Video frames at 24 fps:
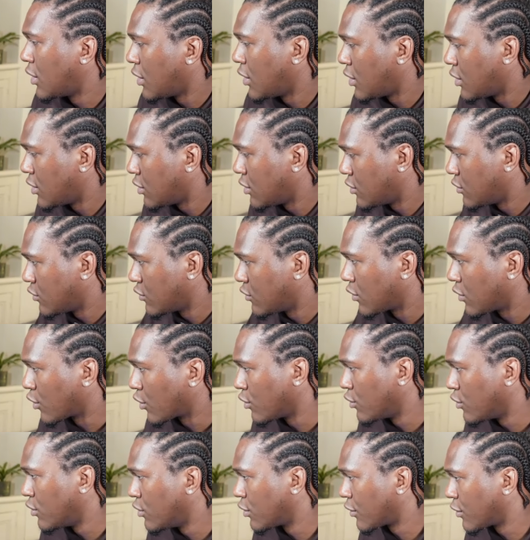and we're
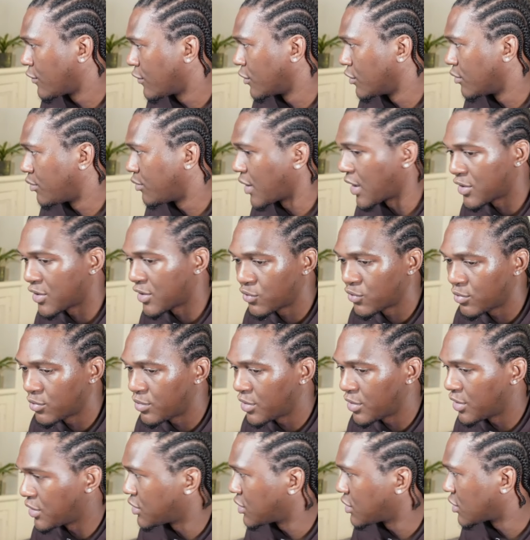gonna look for the password
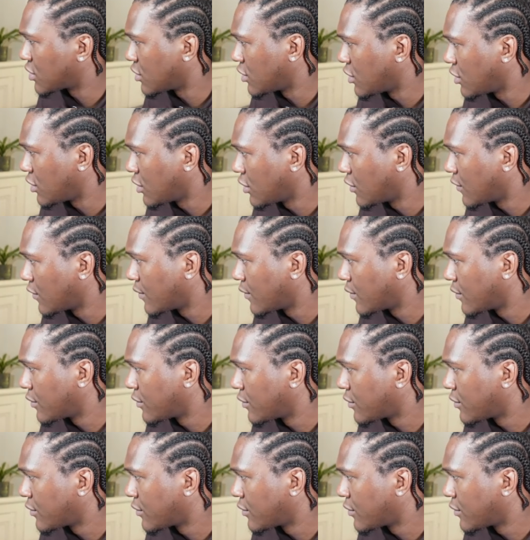basically.